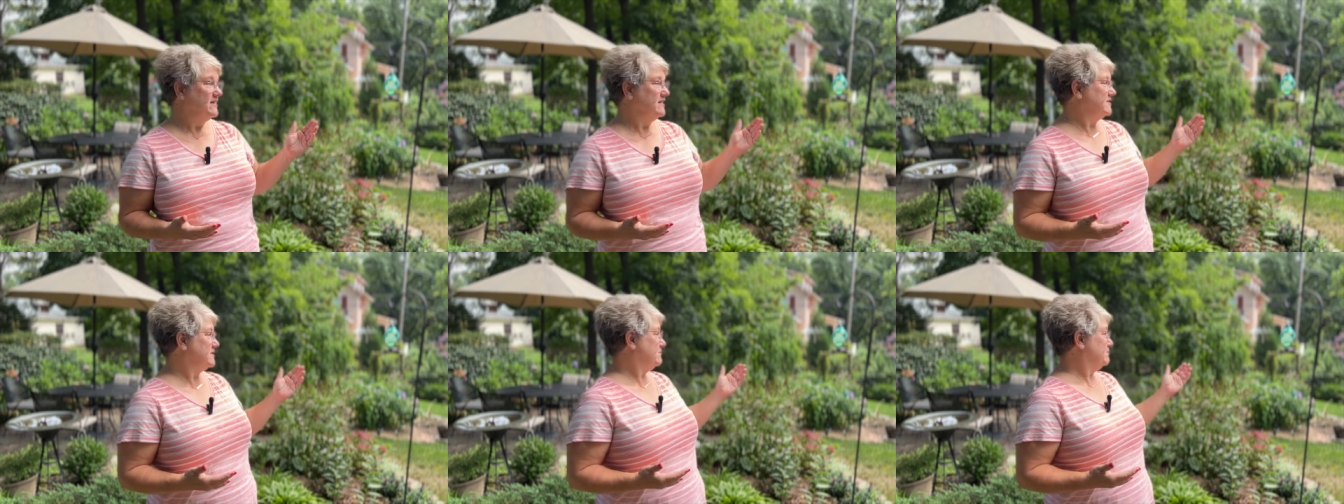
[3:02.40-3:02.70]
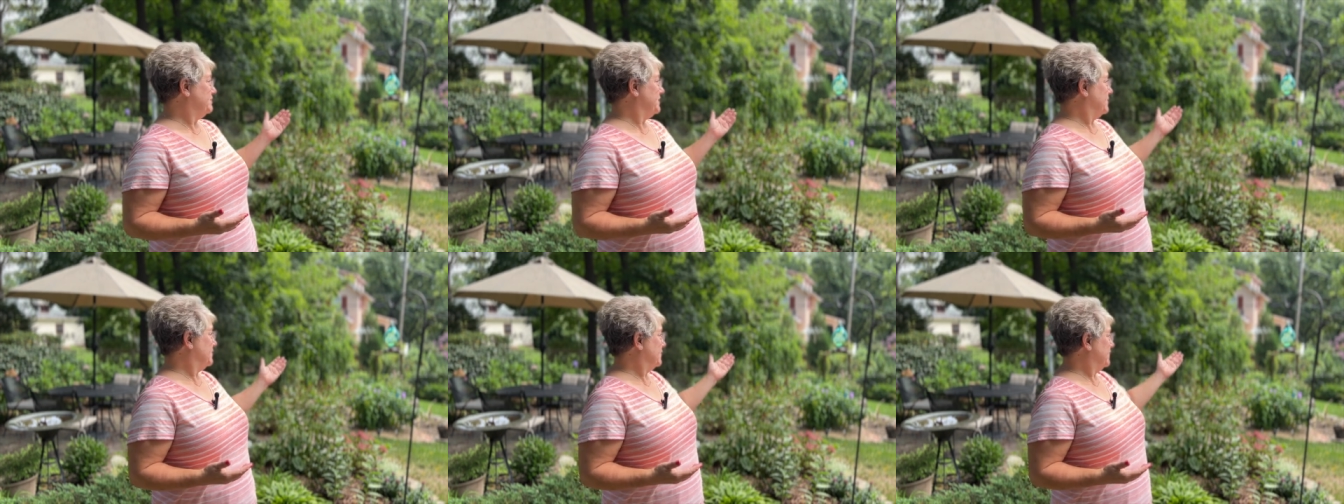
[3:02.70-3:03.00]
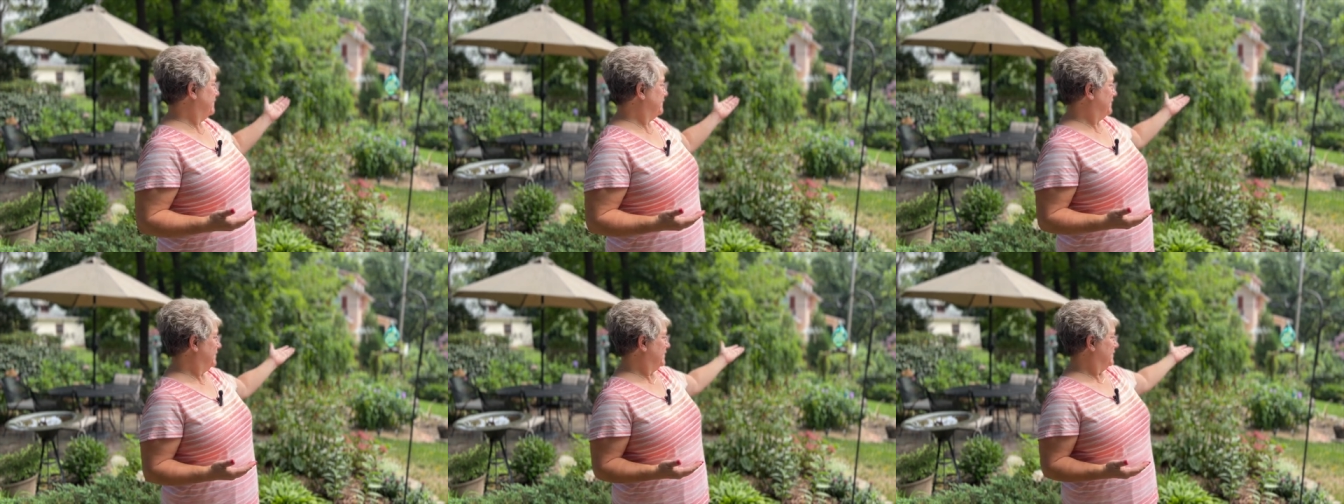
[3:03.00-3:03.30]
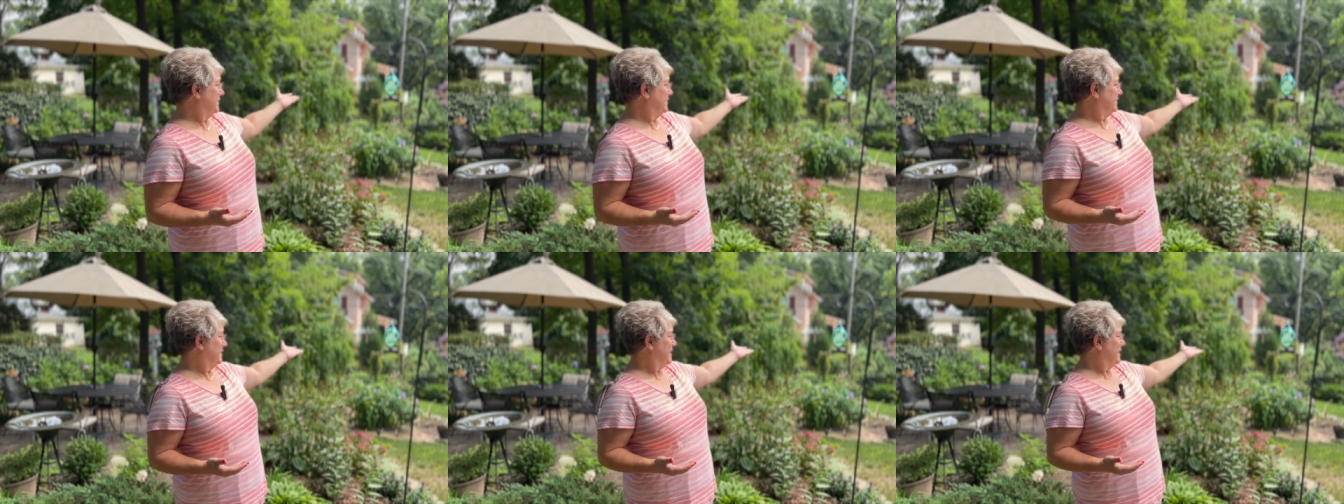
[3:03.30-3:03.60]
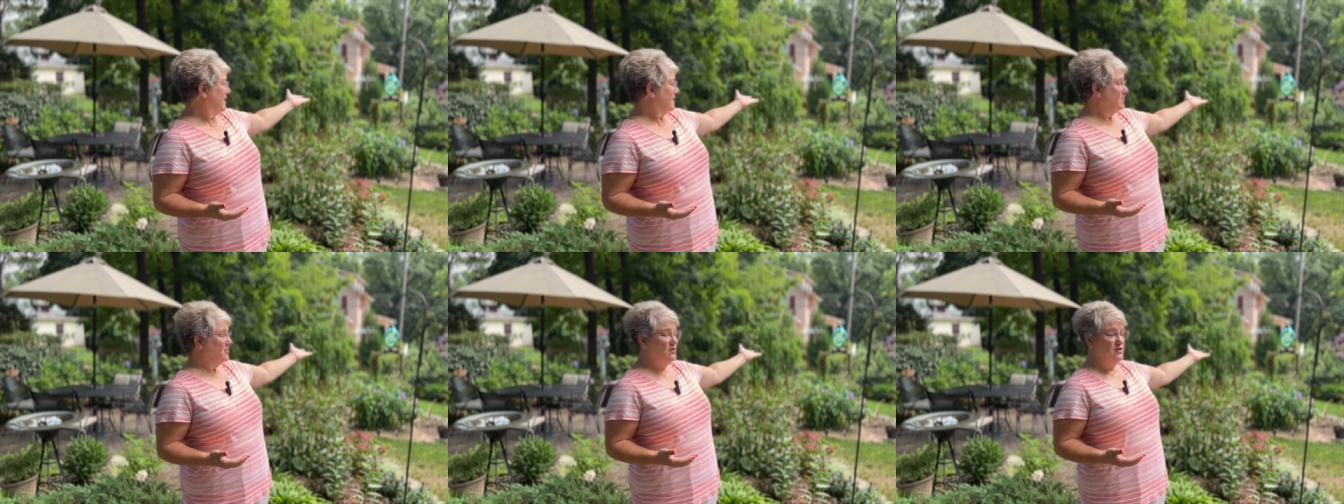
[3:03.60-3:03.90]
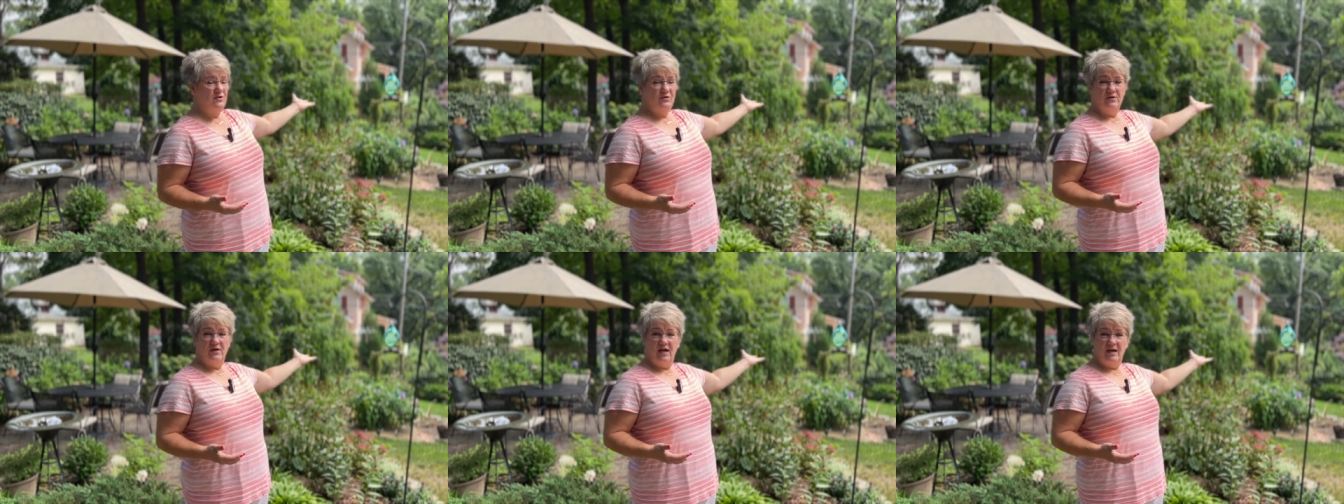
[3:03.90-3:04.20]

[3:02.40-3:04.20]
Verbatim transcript: this beautiful new